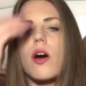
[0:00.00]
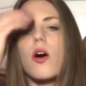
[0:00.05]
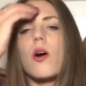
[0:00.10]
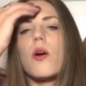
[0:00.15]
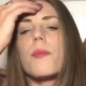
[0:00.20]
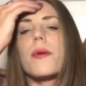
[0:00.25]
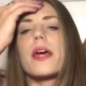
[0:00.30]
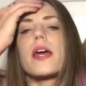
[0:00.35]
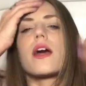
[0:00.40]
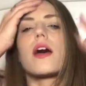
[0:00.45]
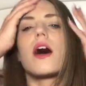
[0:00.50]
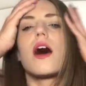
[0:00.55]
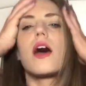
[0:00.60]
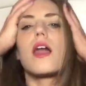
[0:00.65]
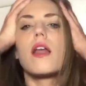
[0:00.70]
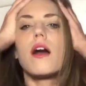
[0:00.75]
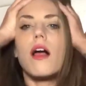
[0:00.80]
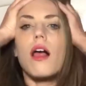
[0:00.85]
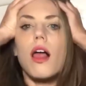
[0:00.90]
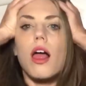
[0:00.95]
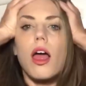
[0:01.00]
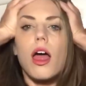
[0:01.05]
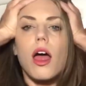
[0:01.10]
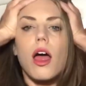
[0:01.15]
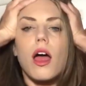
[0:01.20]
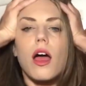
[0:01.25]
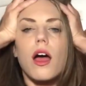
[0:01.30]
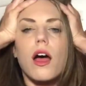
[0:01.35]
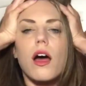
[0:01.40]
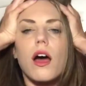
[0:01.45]
oh my God,
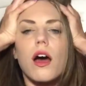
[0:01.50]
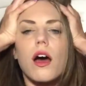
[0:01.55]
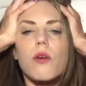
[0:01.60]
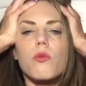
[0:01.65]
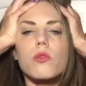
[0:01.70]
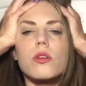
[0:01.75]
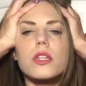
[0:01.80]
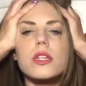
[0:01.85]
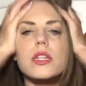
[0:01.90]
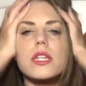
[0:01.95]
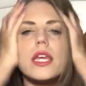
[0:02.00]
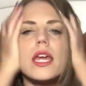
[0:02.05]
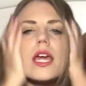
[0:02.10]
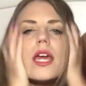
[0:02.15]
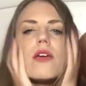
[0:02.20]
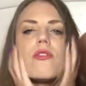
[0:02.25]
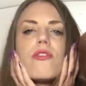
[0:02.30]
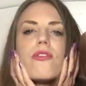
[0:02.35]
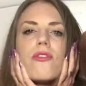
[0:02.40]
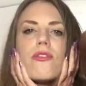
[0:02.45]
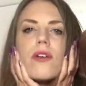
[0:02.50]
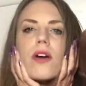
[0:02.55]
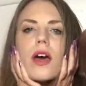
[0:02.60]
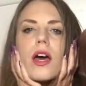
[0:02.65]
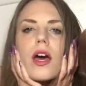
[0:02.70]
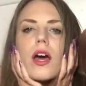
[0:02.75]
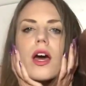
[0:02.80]
relief.